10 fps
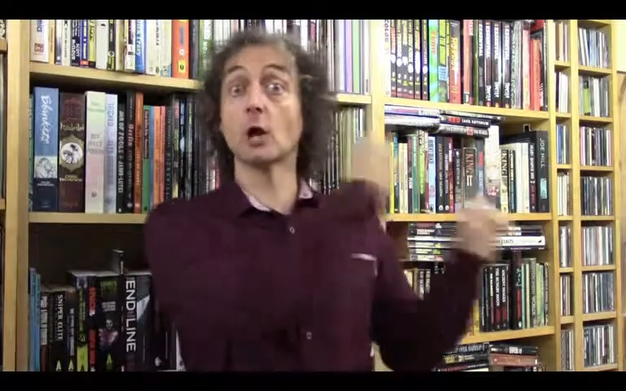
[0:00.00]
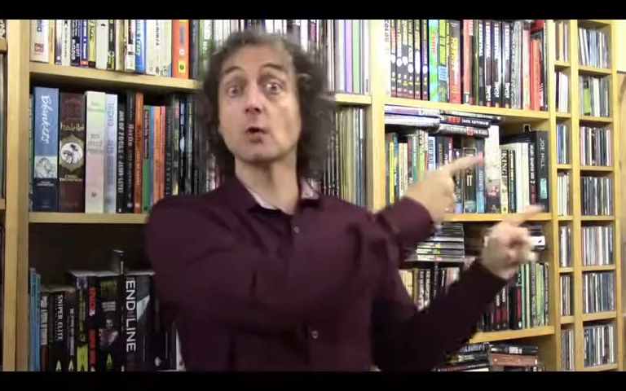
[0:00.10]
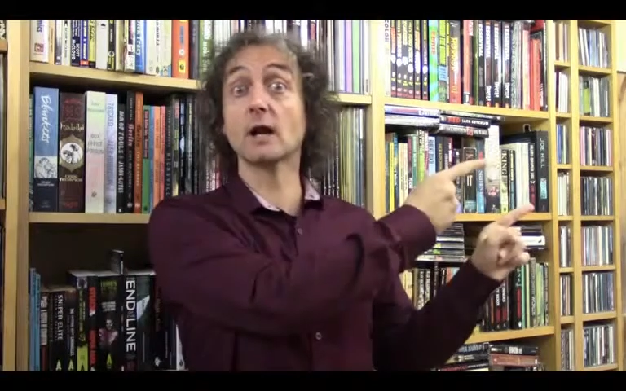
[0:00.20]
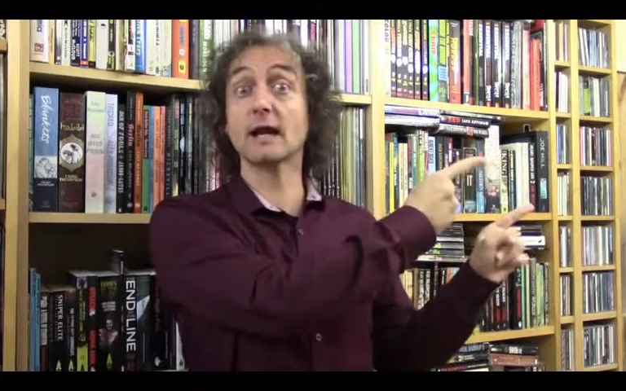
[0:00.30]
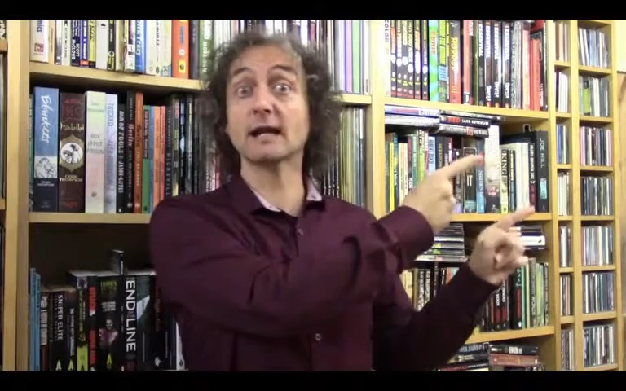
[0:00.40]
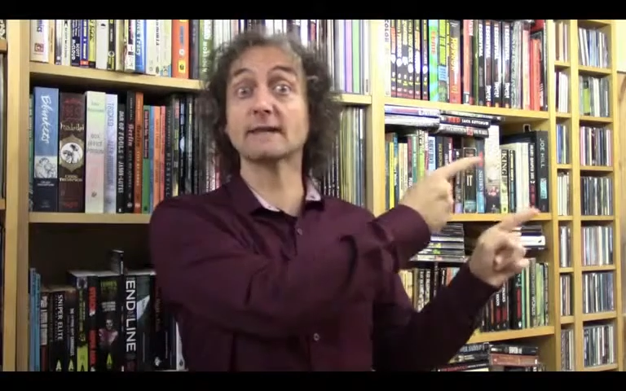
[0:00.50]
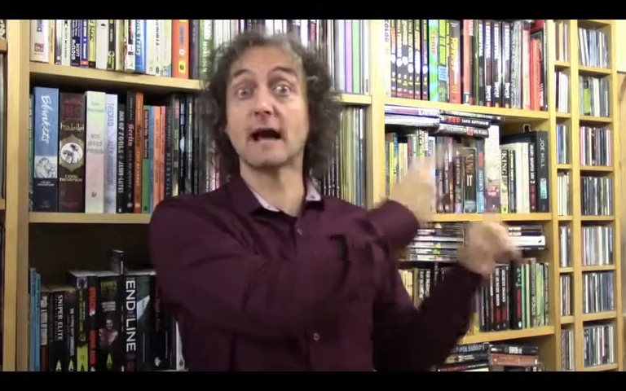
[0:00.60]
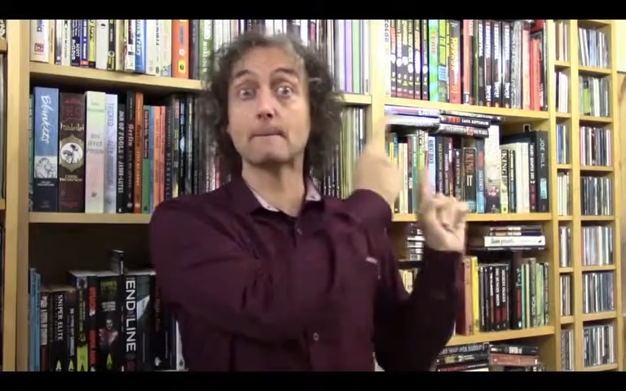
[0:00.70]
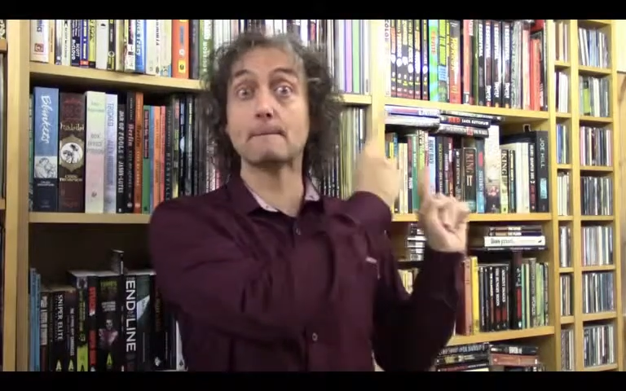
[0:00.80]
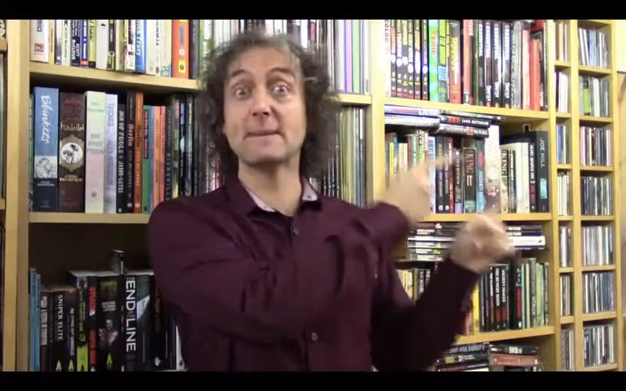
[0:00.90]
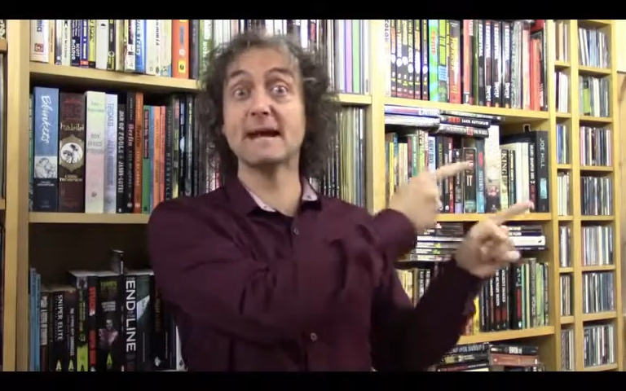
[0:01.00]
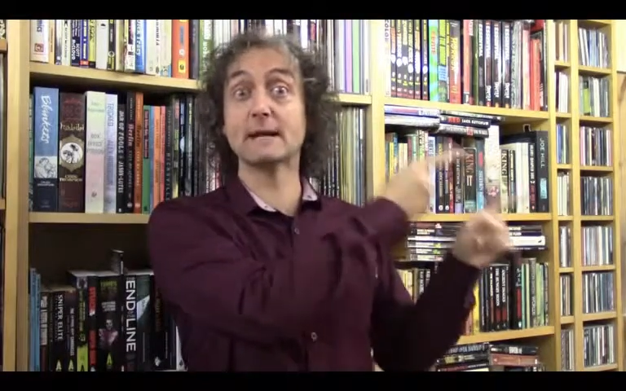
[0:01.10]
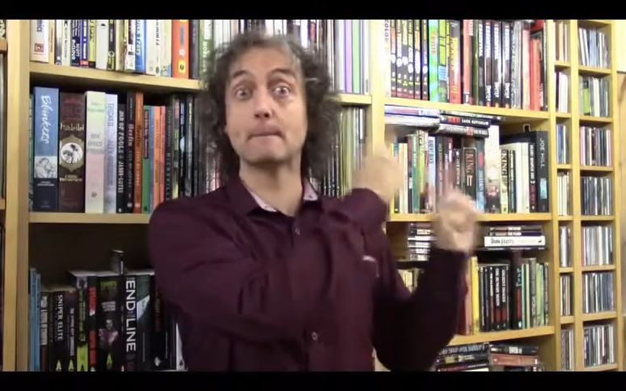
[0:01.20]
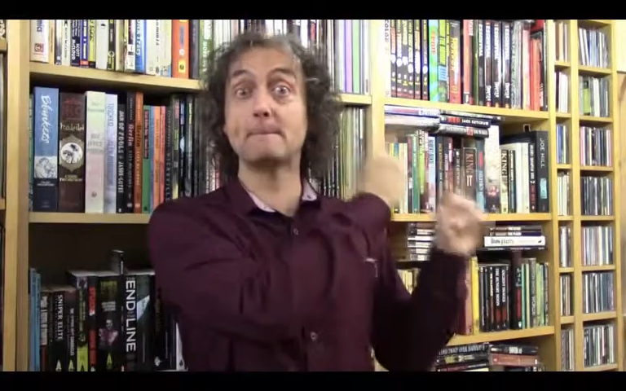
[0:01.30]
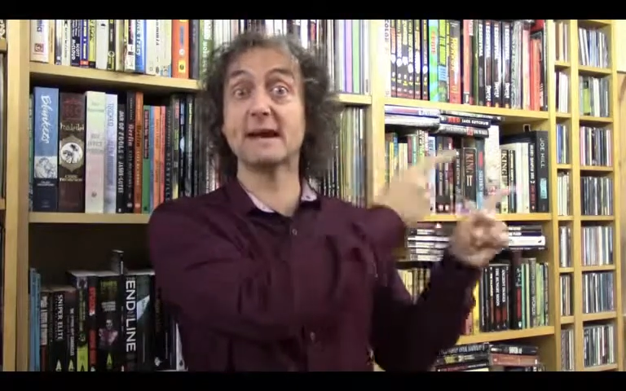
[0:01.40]
Go click that
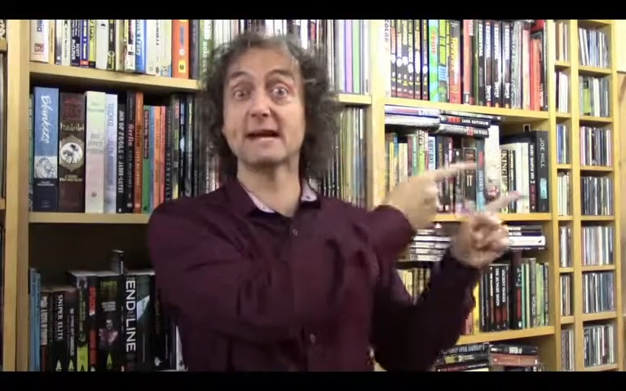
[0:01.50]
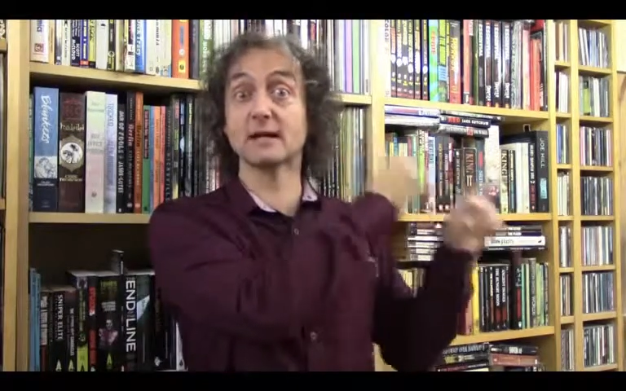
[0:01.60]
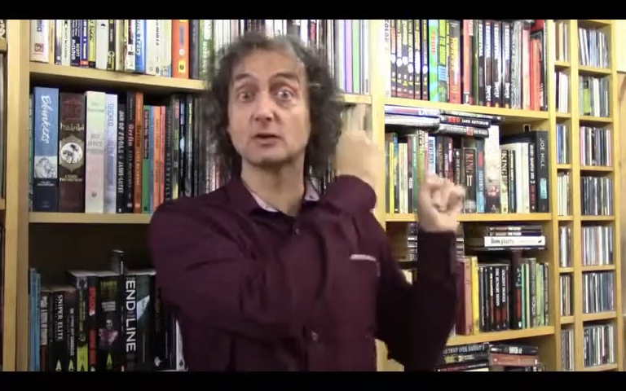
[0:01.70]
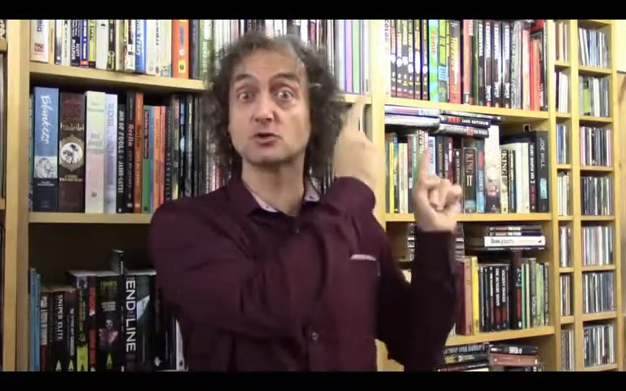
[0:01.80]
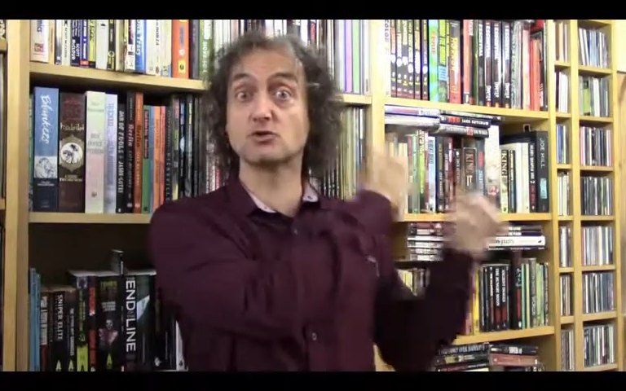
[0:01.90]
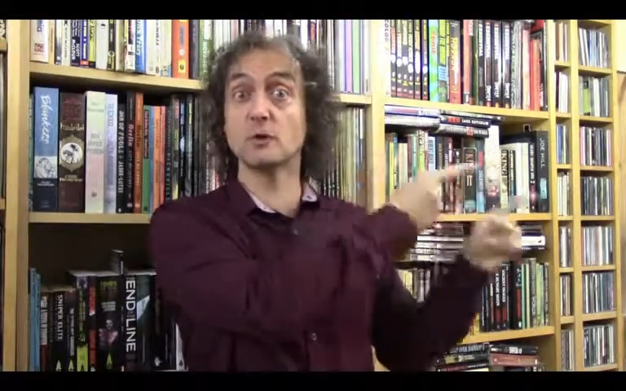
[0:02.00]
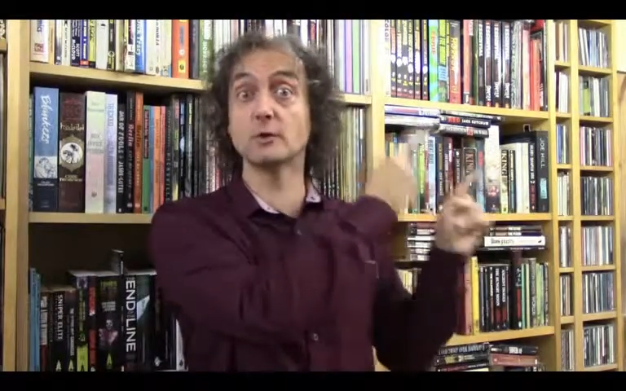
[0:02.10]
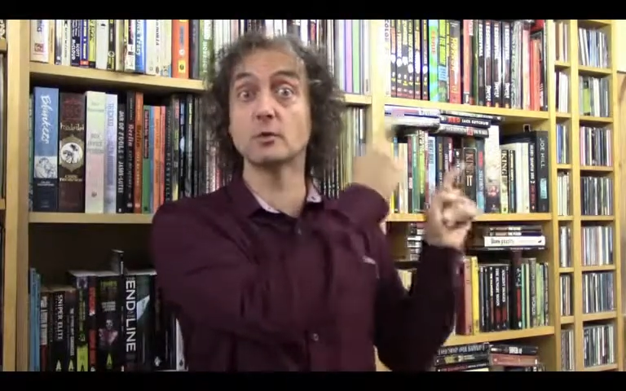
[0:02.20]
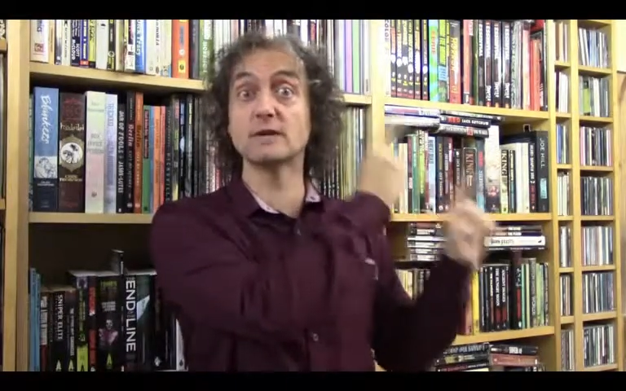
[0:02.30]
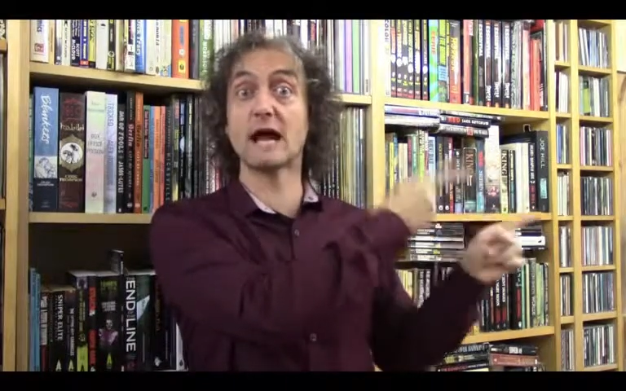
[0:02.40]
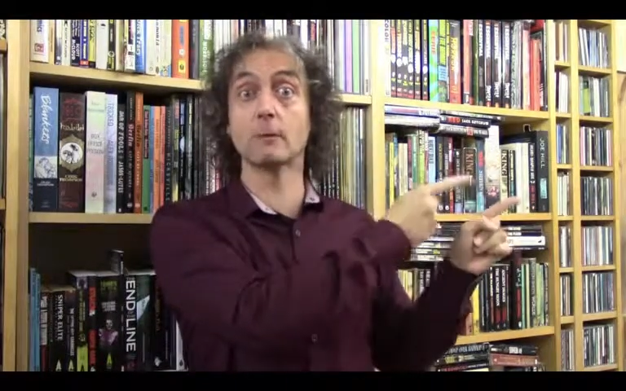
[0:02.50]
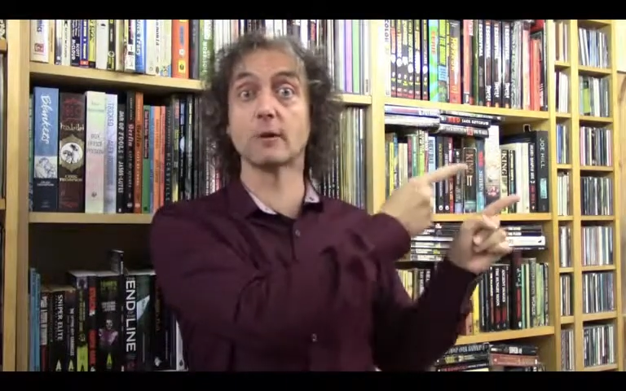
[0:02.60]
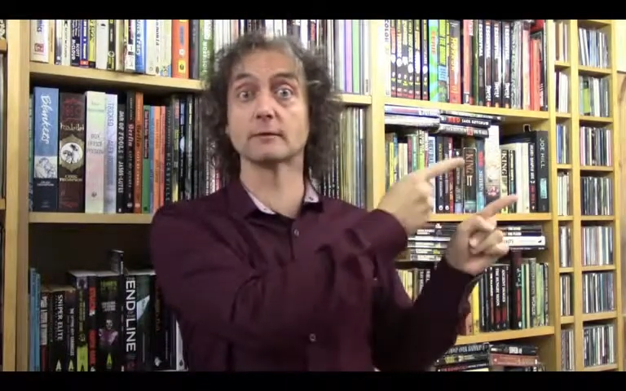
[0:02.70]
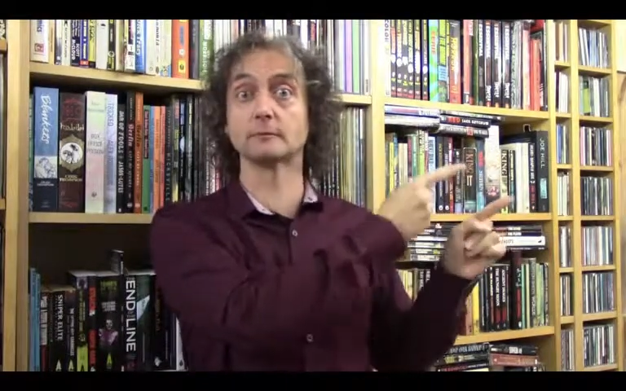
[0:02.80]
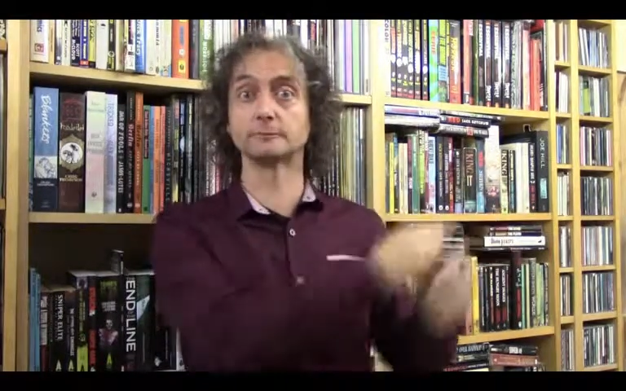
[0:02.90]
big pink Contribute Now
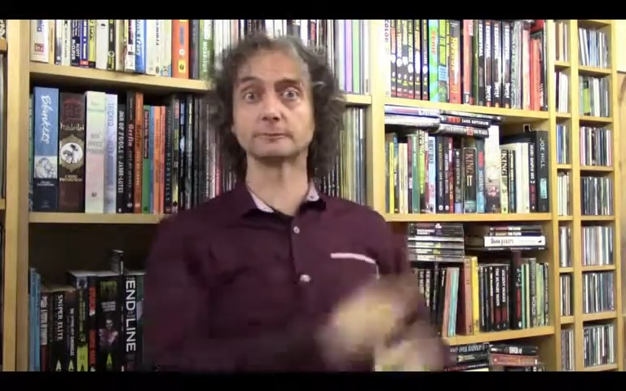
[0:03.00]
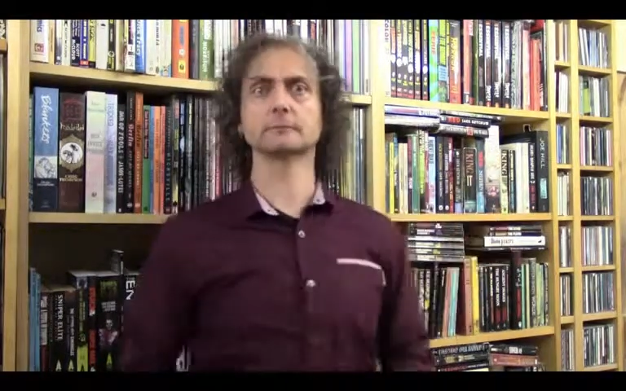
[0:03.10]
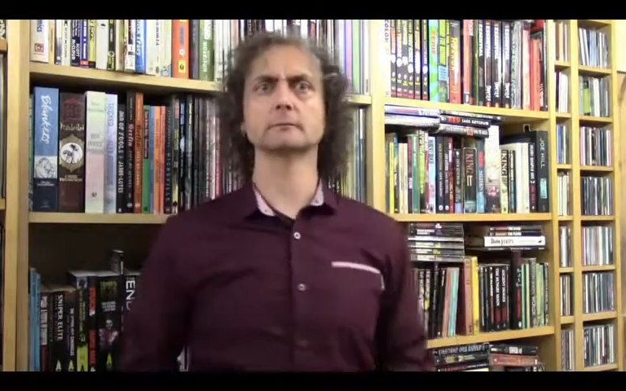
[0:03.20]
button.